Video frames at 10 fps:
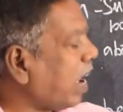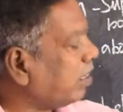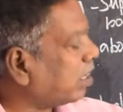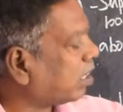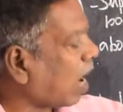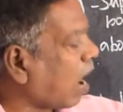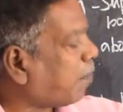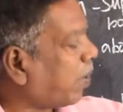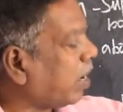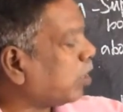changes
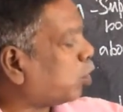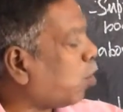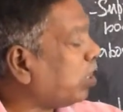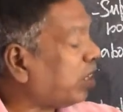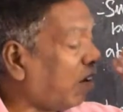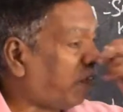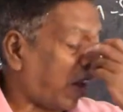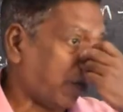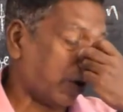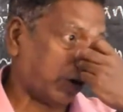happen in social
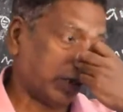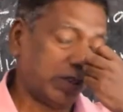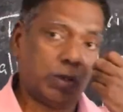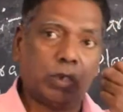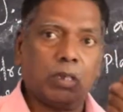framework.